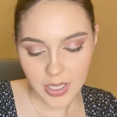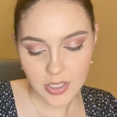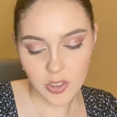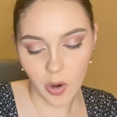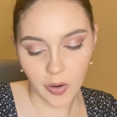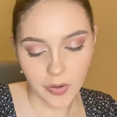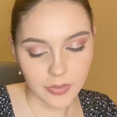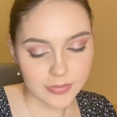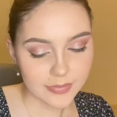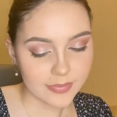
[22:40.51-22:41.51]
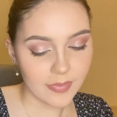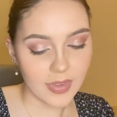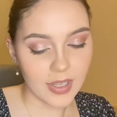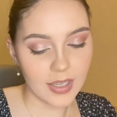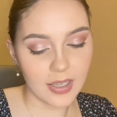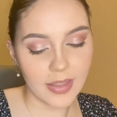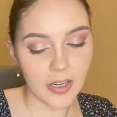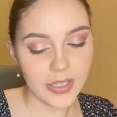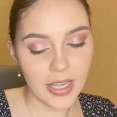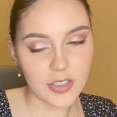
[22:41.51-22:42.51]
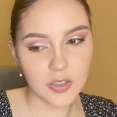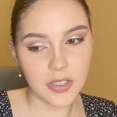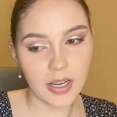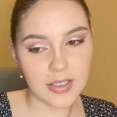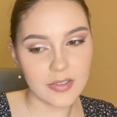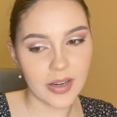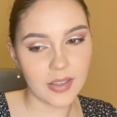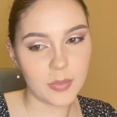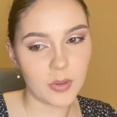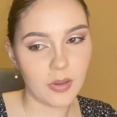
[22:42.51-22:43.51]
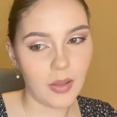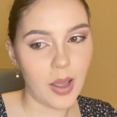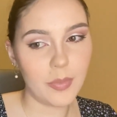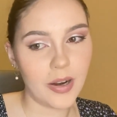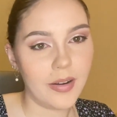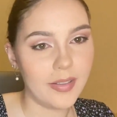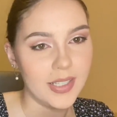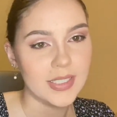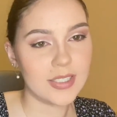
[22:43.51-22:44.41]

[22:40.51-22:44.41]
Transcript: So they only had two colors available, a light brown and this.